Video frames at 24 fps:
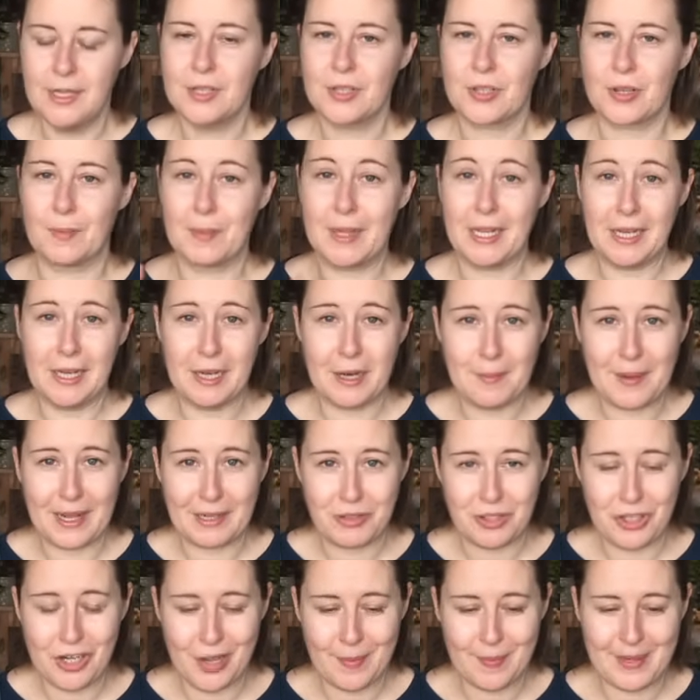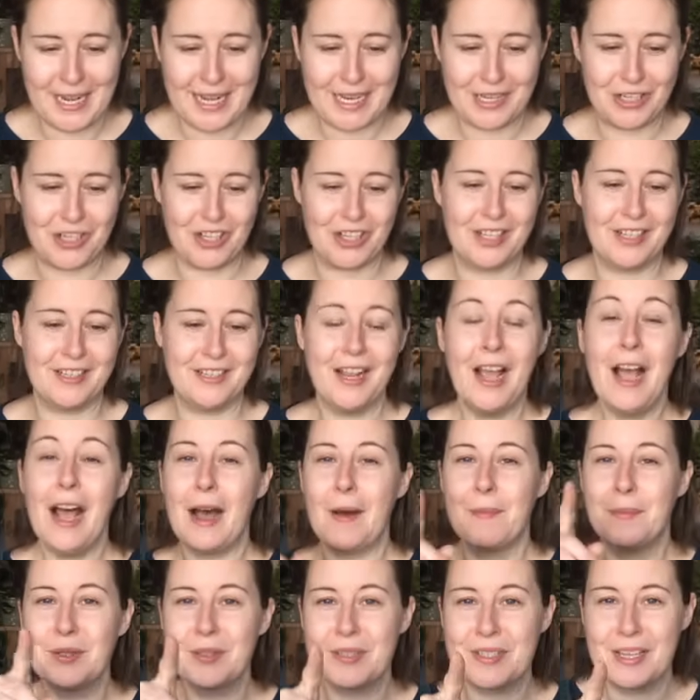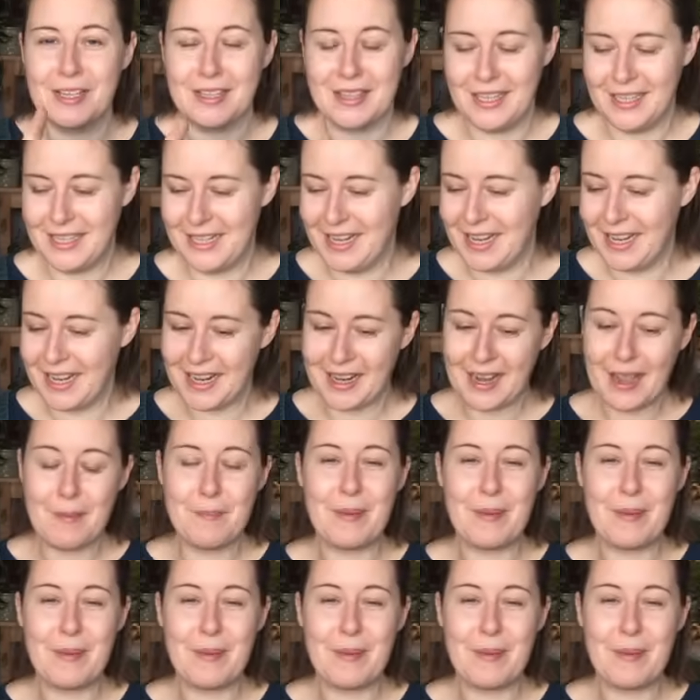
So I'm thinking about germination. I'm also thinking